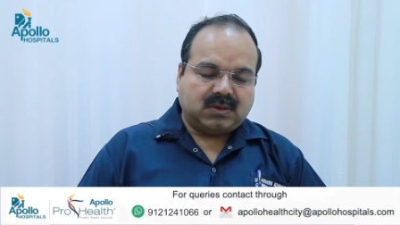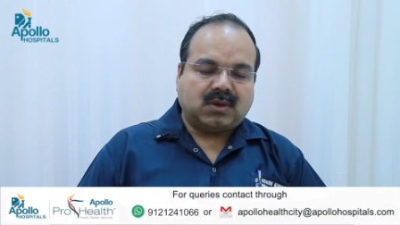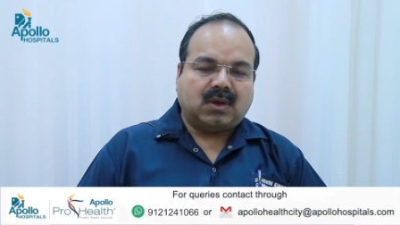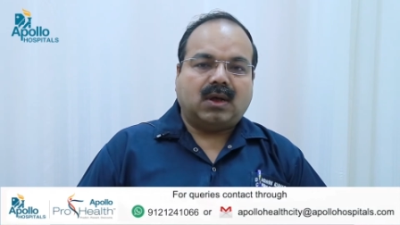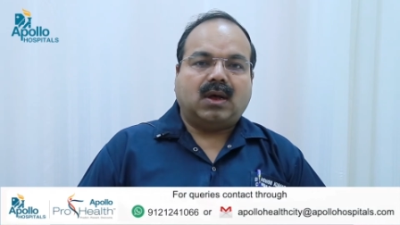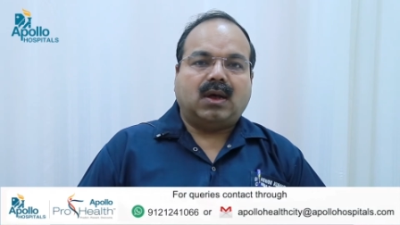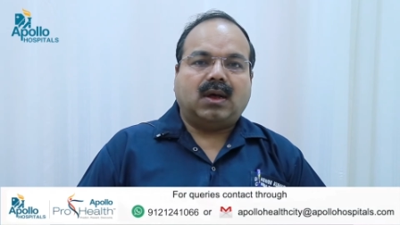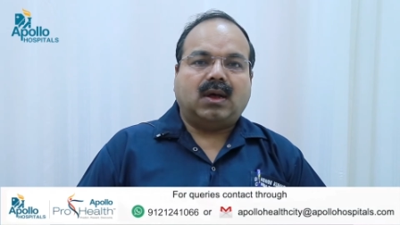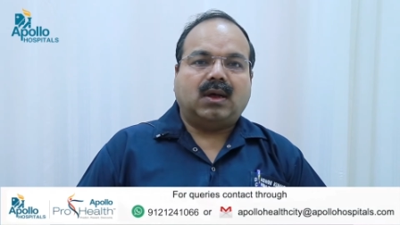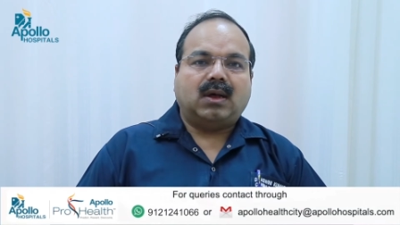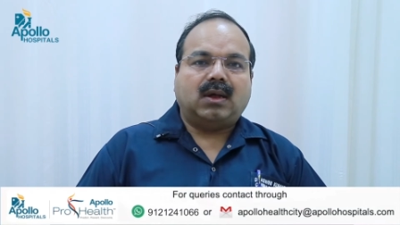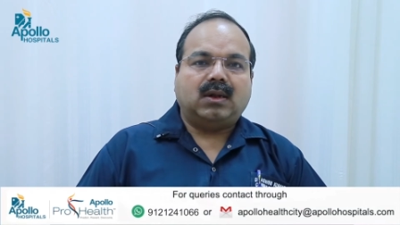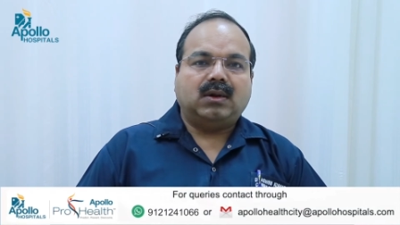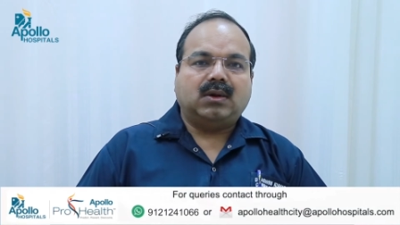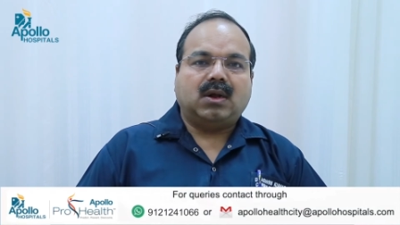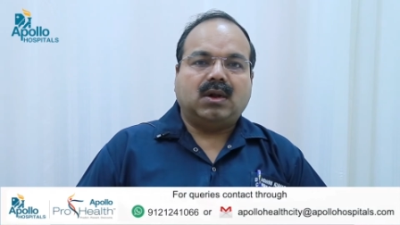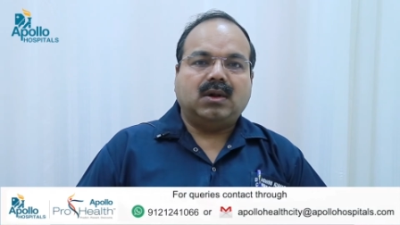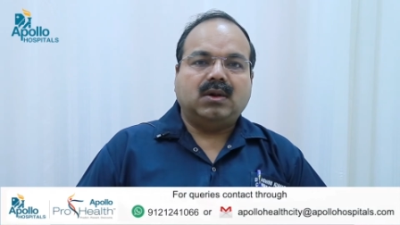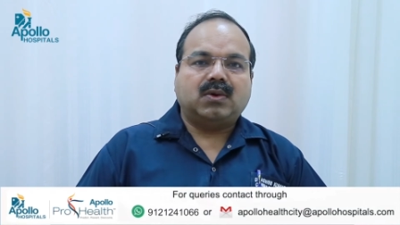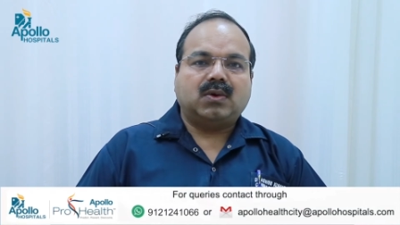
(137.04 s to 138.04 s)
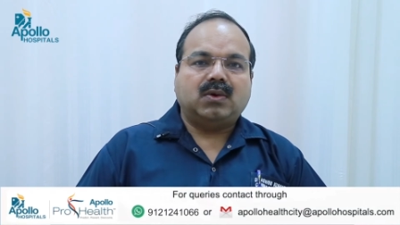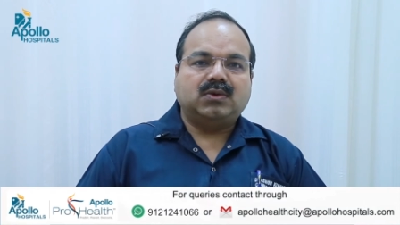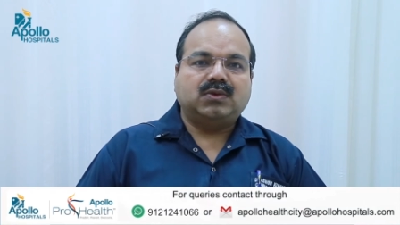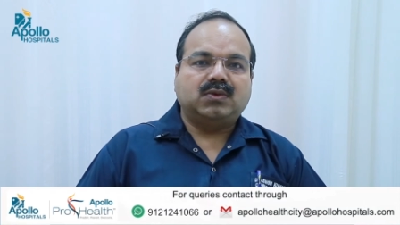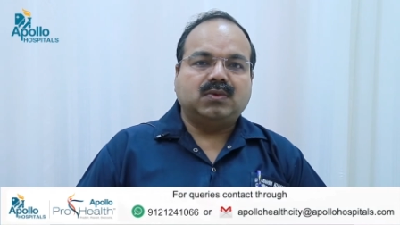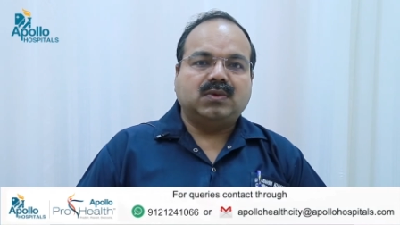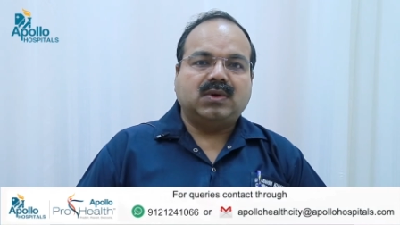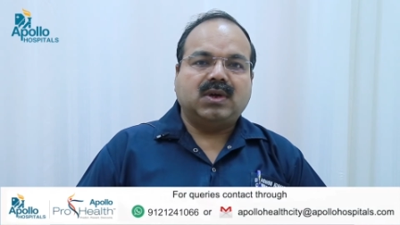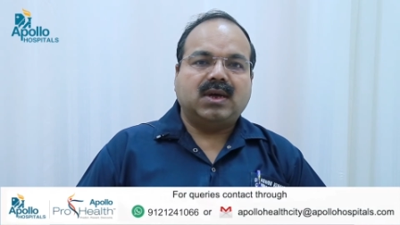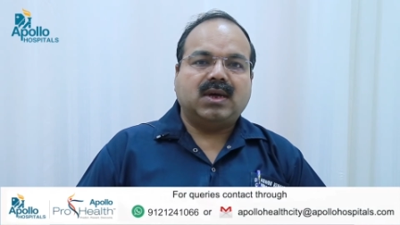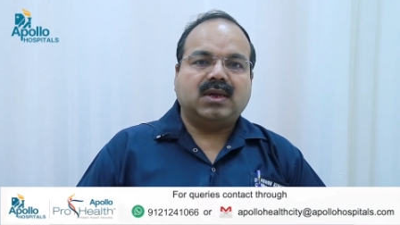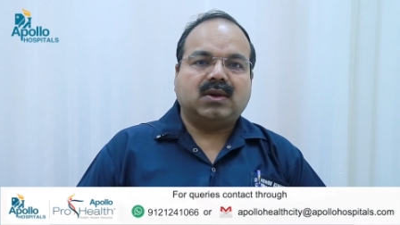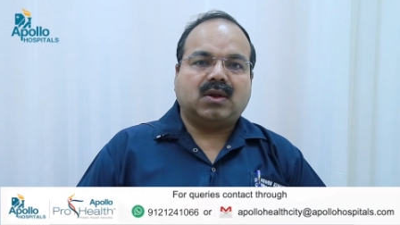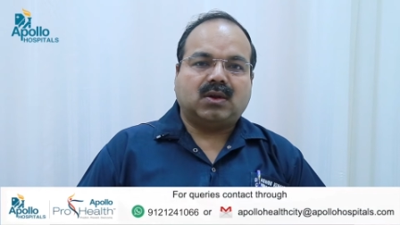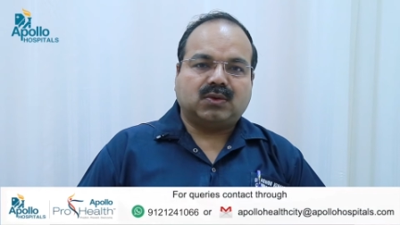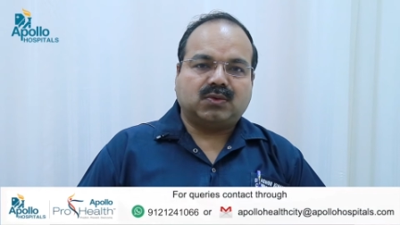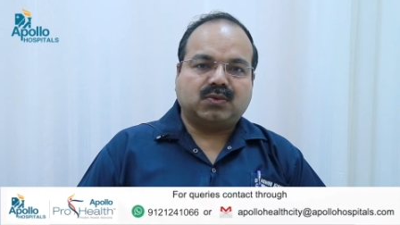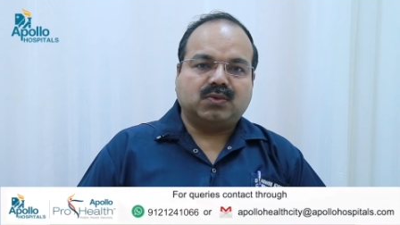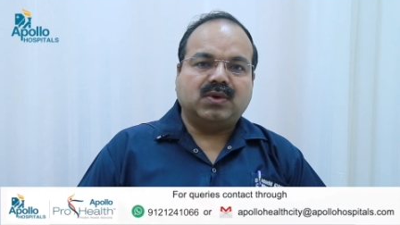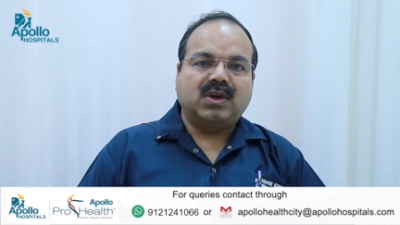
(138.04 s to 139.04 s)
uncontrolled sugar
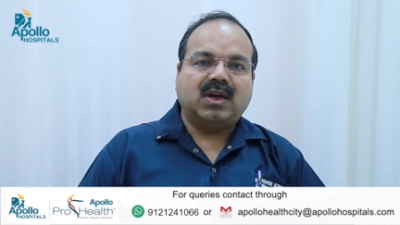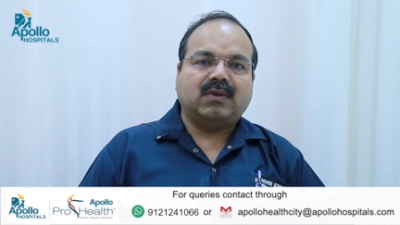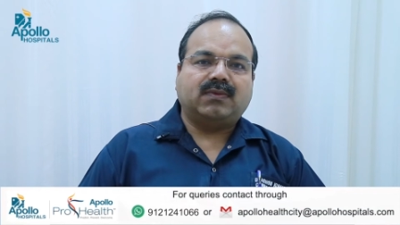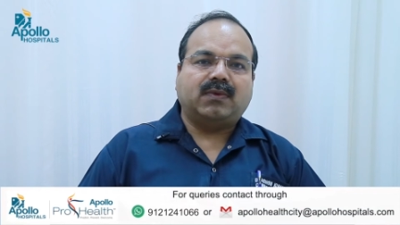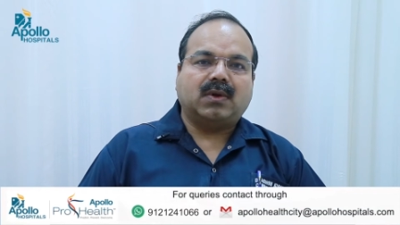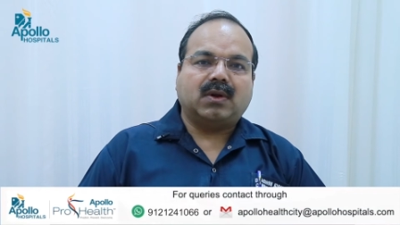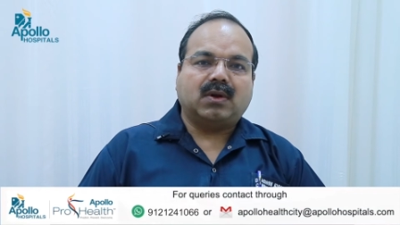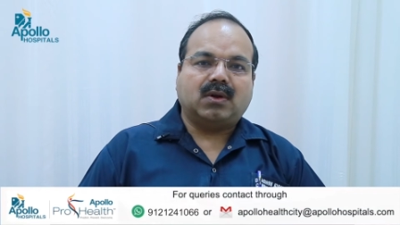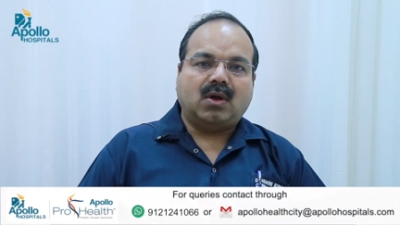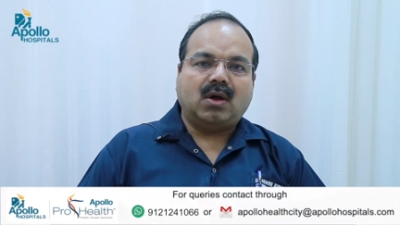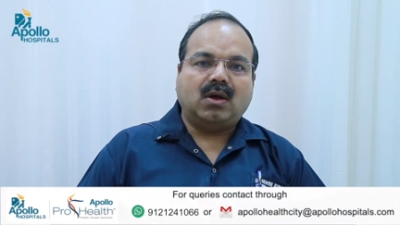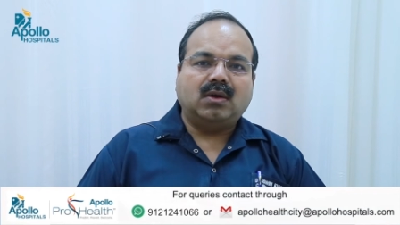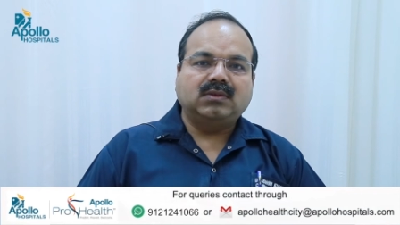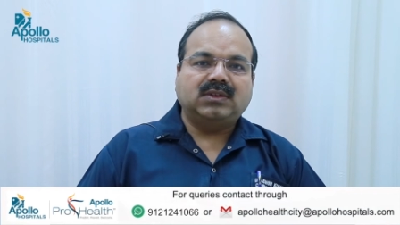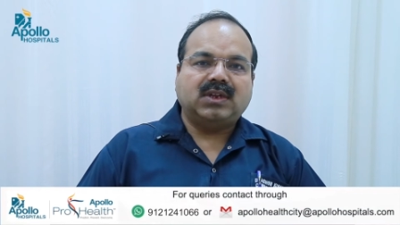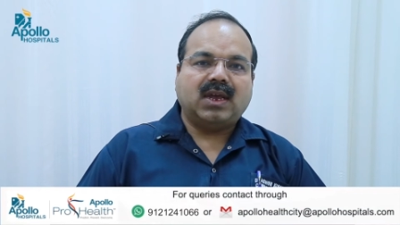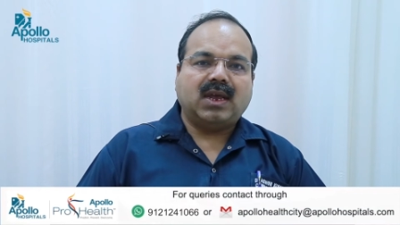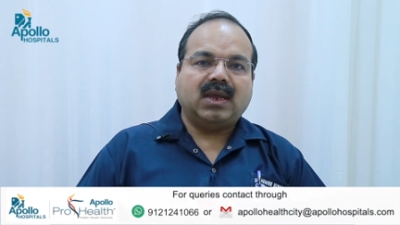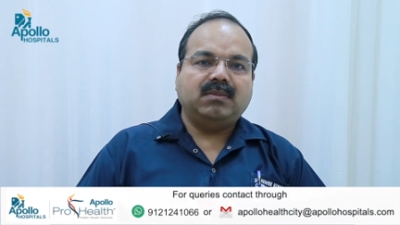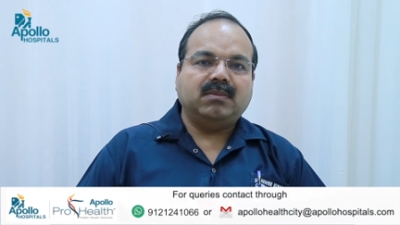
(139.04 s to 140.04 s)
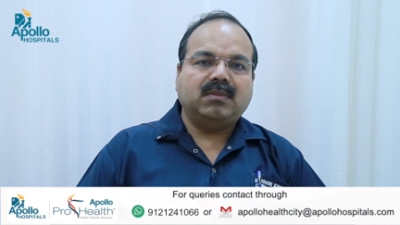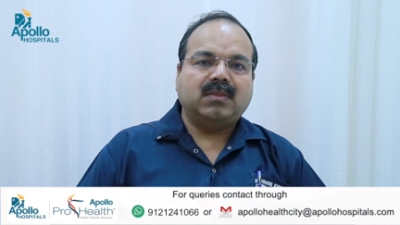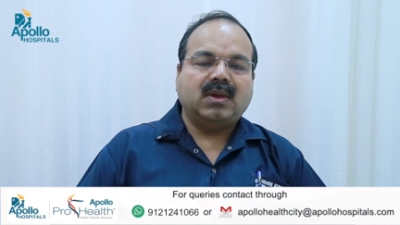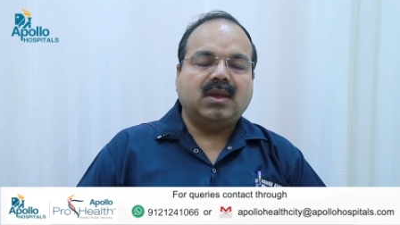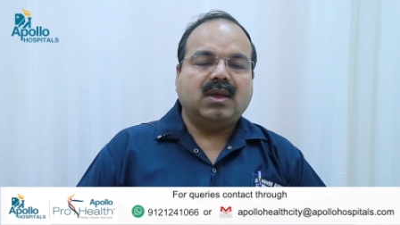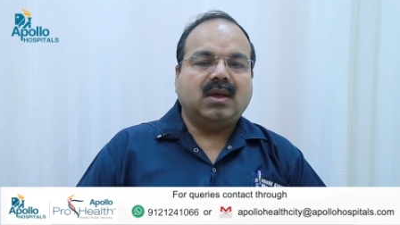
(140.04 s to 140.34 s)
or sugar for a long time,